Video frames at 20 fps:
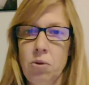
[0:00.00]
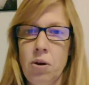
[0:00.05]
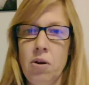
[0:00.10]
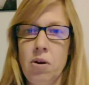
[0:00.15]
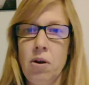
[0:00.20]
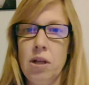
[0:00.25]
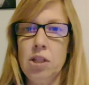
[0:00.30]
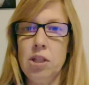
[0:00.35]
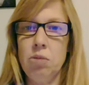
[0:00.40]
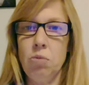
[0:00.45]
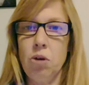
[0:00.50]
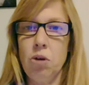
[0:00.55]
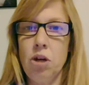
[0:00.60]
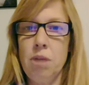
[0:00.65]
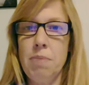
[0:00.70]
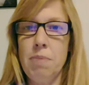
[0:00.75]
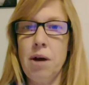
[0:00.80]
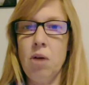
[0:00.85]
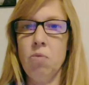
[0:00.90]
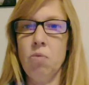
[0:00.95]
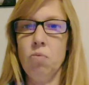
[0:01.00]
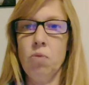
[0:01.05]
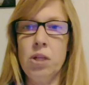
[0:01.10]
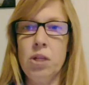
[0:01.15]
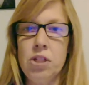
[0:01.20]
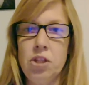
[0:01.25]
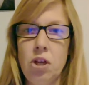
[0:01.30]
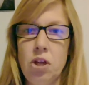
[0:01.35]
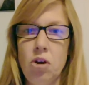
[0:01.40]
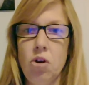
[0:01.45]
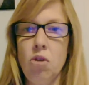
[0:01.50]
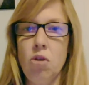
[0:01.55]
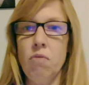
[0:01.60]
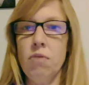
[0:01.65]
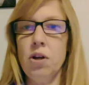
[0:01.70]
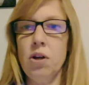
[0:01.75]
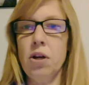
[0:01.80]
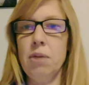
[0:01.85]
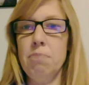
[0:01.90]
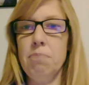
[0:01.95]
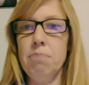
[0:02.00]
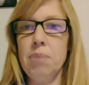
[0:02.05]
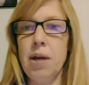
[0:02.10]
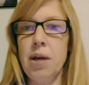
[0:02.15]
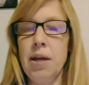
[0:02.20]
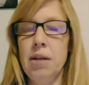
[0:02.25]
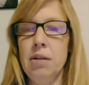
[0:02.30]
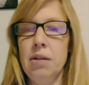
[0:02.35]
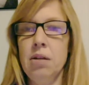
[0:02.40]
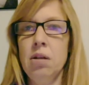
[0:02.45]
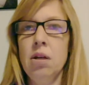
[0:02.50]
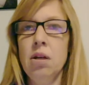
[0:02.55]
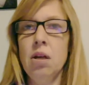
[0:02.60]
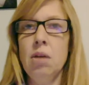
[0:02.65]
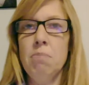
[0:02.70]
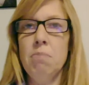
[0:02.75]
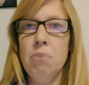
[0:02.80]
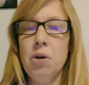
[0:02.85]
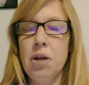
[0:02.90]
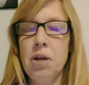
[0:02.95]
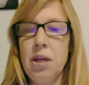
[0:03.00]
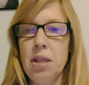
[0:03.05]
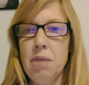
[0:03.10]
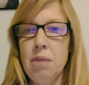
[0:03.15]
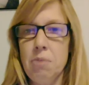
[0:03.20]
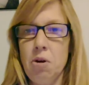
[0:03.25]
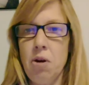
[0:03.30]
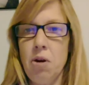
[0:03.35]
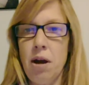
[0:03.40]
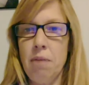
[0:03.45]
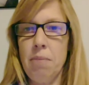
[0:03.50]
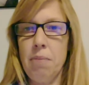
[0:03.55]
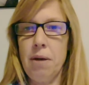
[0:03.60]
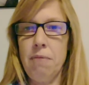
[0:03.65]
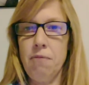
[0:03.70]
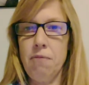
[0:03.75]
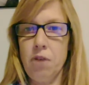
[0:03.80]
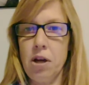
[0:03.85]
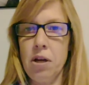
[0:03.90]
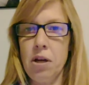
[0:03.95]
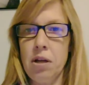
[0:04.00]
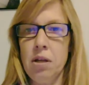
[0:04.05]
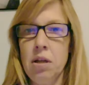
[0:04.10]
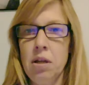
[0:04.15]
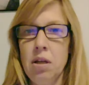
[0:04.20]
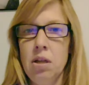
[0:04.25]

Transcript: I don't have to worry about reaching over and putting them around my foot.